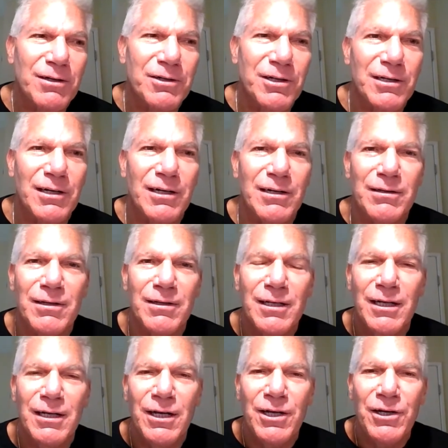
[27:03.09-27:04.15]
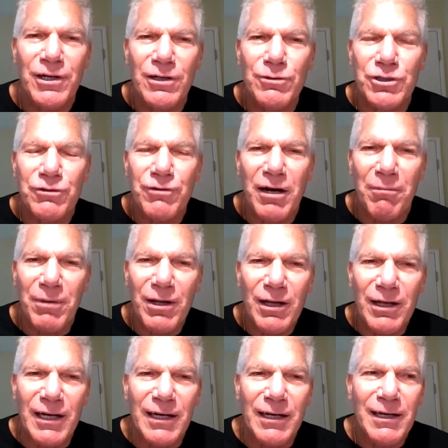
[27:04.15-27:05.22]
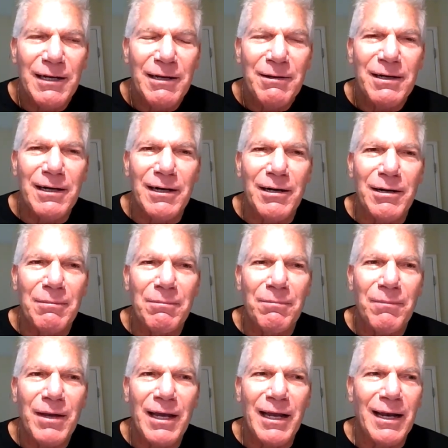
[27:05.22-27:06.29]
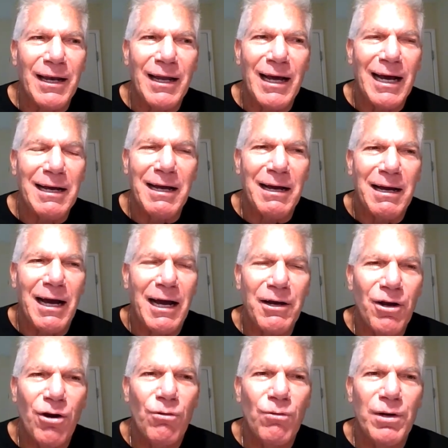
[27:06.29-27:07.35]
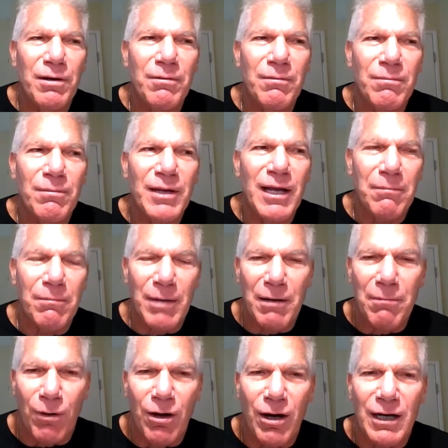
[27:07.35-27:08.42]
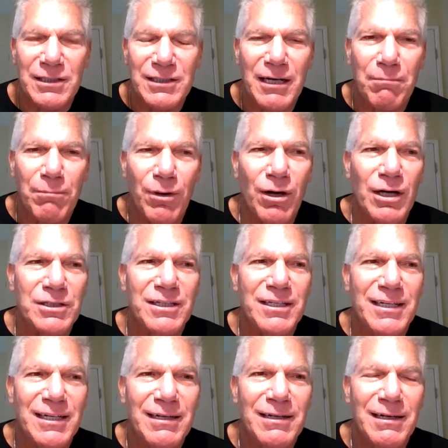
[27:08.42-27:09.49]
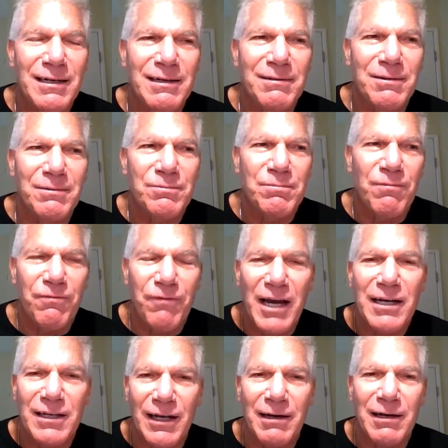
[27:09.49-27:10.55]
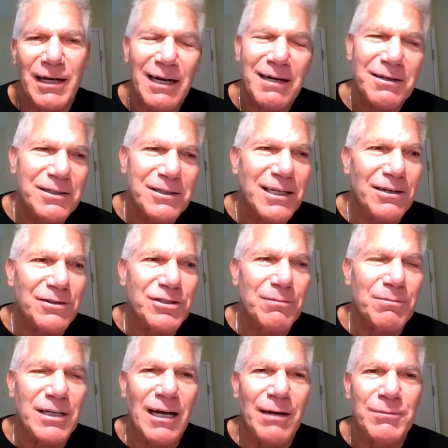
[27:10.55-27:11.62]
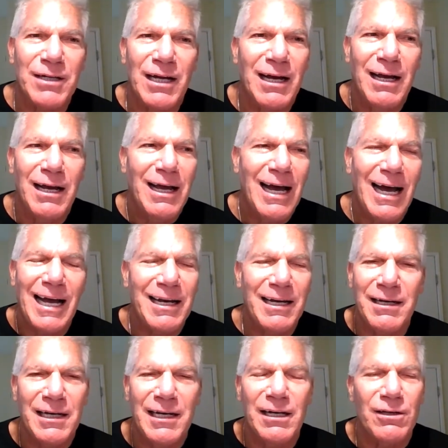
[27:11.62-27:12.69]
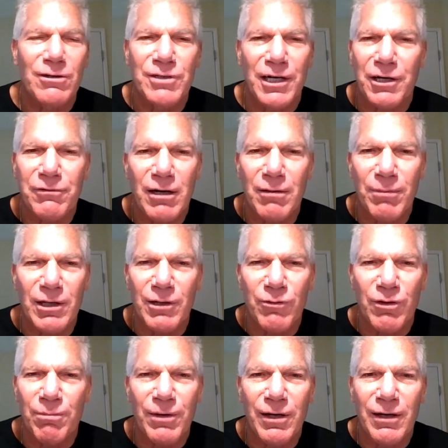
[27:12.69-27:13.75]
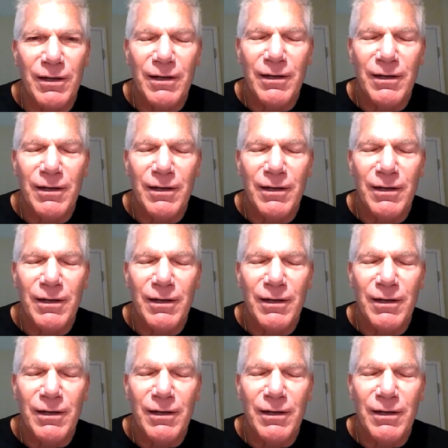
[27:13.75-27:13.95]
you're gonna lose credibility. And I know when my boss faked it, and I could tell sometimes he didn't lose any credibility with me.